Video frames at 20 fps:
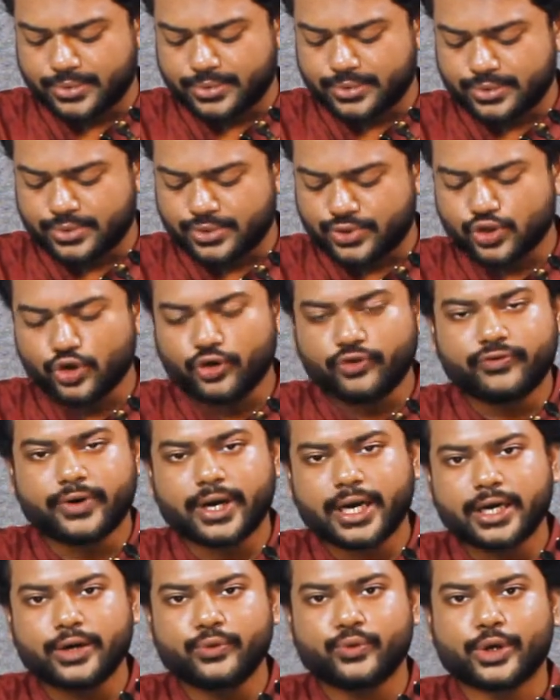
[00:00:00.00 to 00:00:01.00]
So
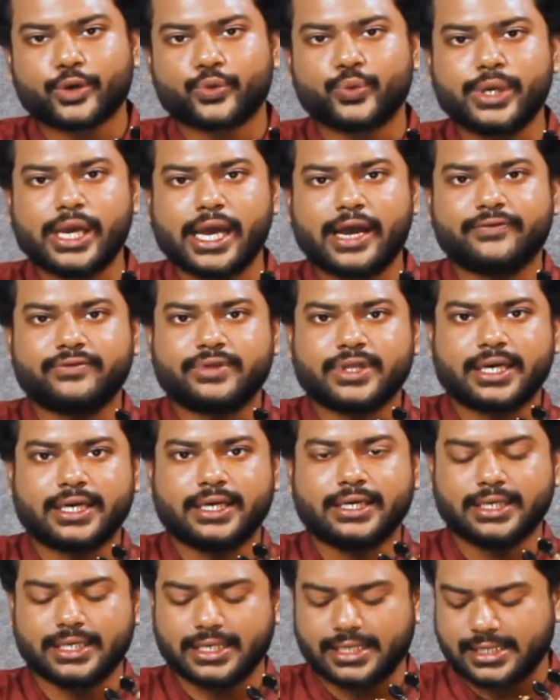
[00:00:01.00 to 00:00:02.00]
far, what we have
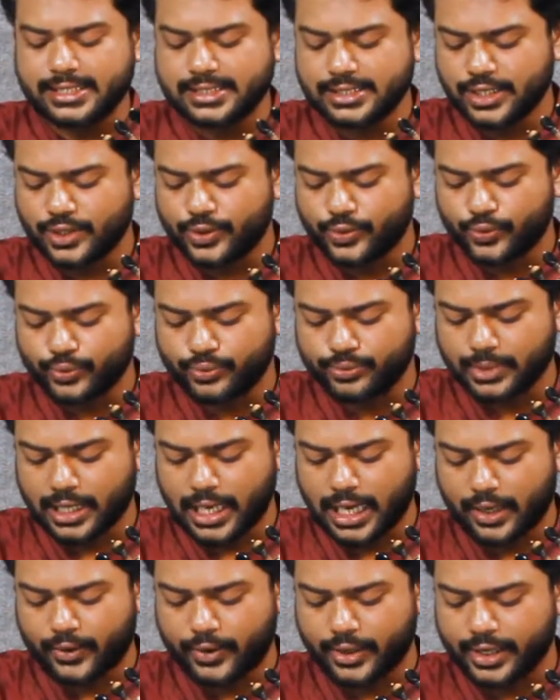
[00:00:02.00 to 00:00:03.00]
learned is
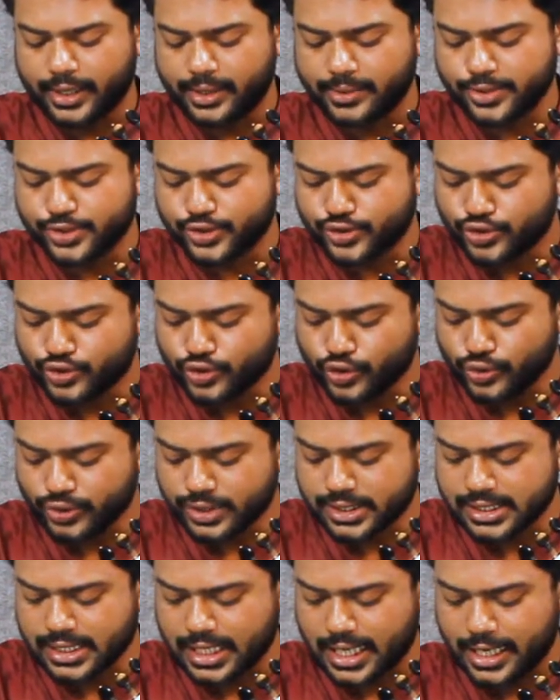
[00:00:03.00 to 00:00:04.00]
our
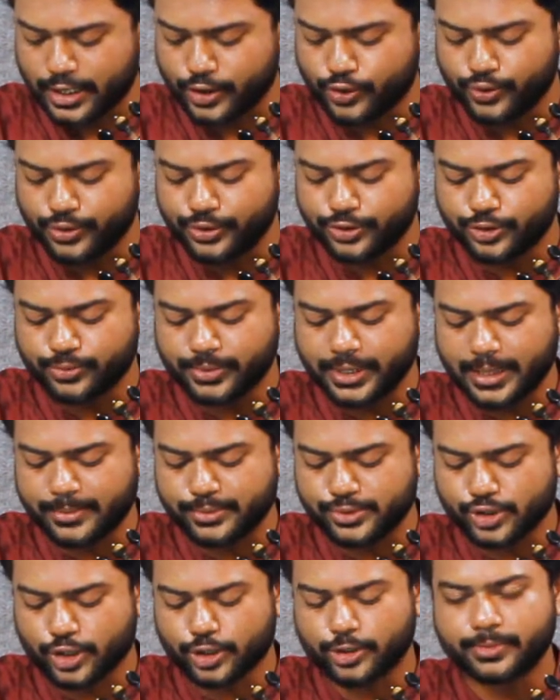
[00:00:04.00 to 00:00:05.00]
strokes are going to be
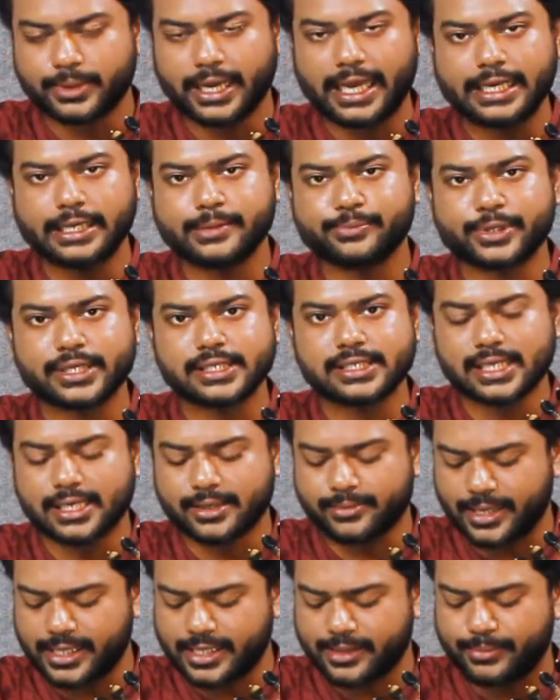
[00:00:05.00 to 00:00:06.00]
absorbed
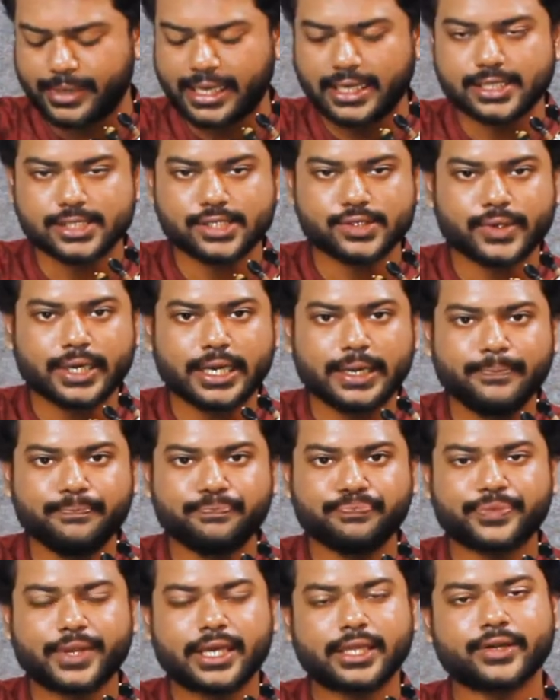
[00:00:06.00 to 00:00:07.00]
80% by the main
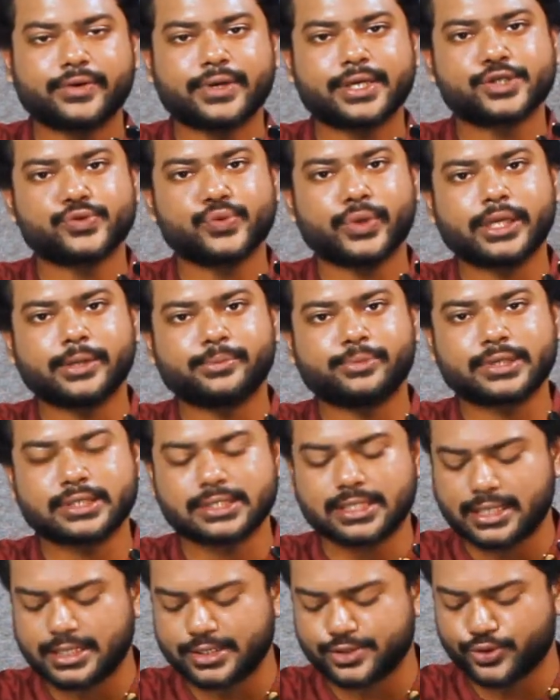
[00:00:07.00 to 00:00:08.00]
string, and the rest
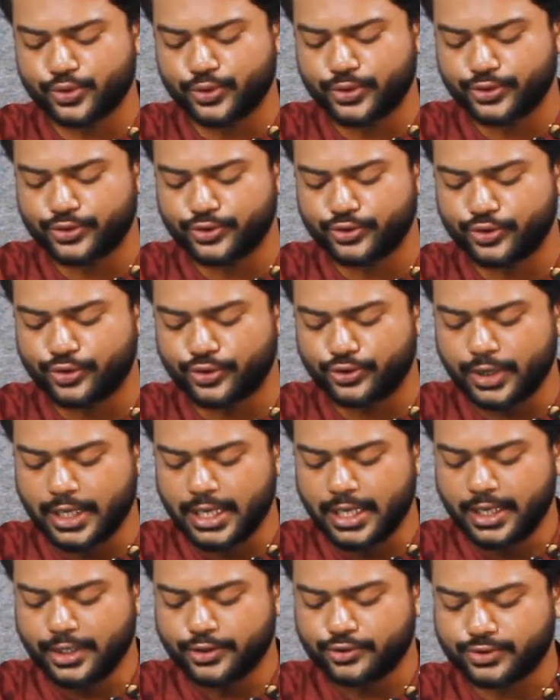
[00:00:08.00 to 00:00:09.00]
20% is going to go
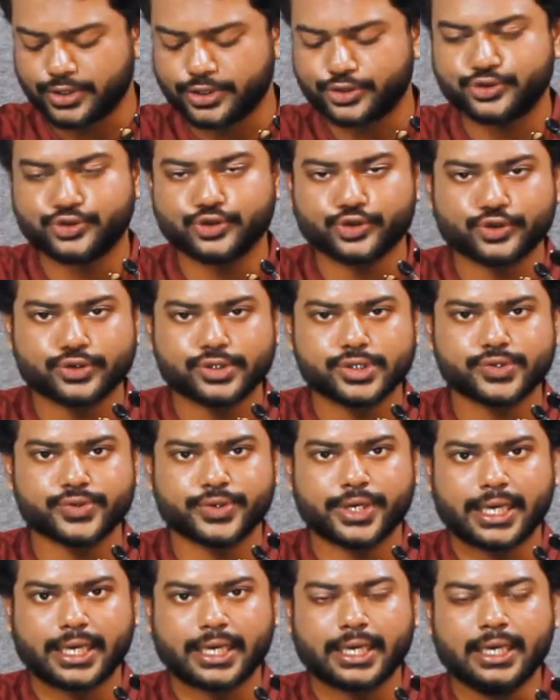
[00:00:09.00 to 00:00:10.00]
to the jor
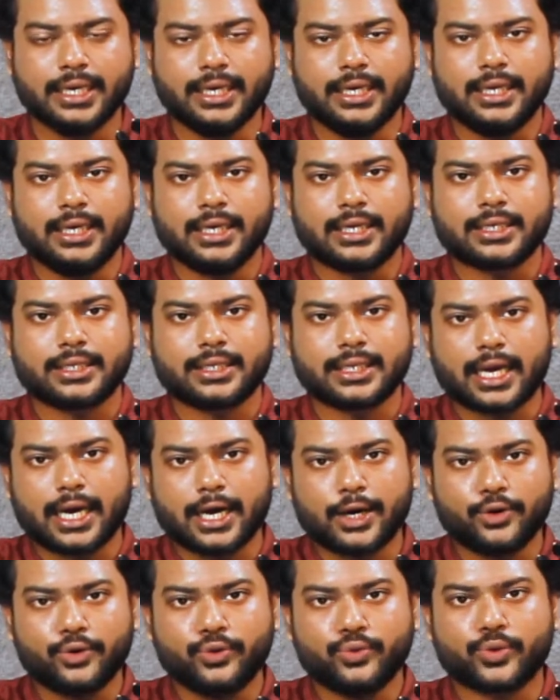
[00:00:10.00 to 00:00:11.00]
string.
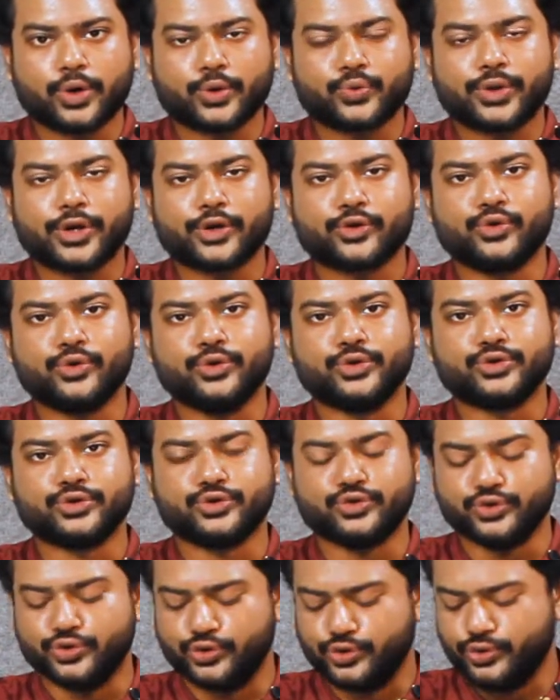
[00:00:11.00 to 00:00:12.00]
Now what we are going to
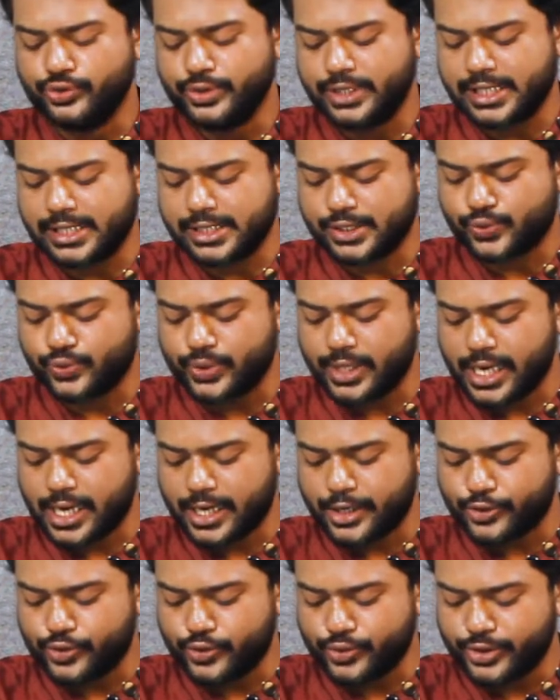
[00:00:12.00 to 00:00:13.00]
do is we
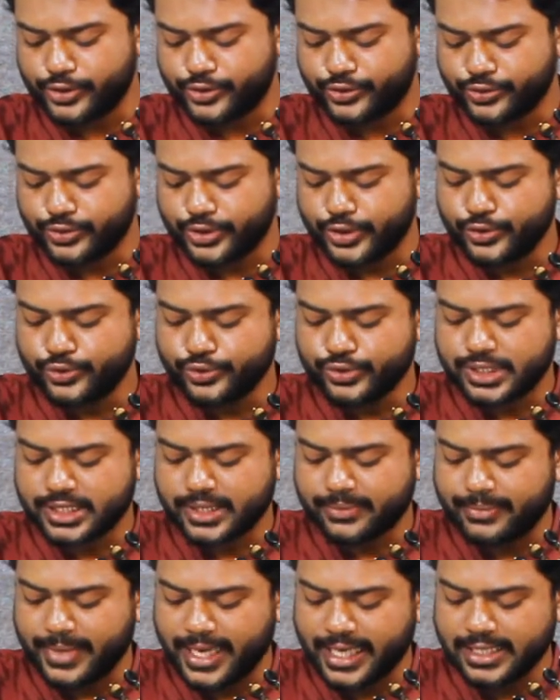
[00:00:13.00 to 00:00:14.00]
are going to use
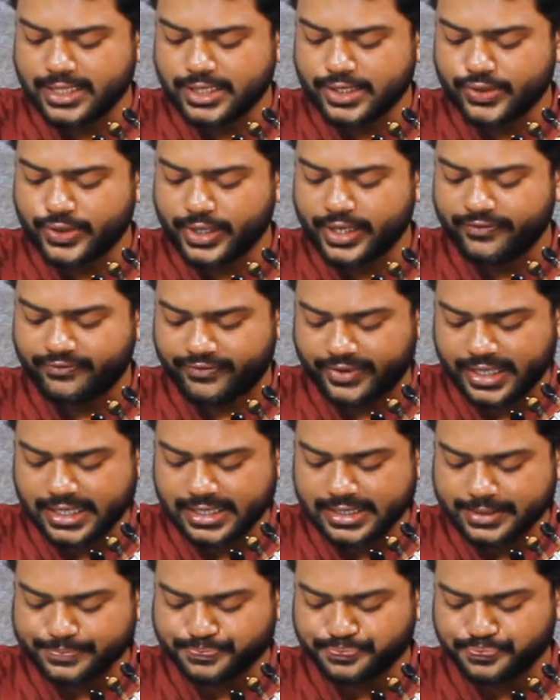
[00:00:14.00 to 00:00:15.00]
the main string first,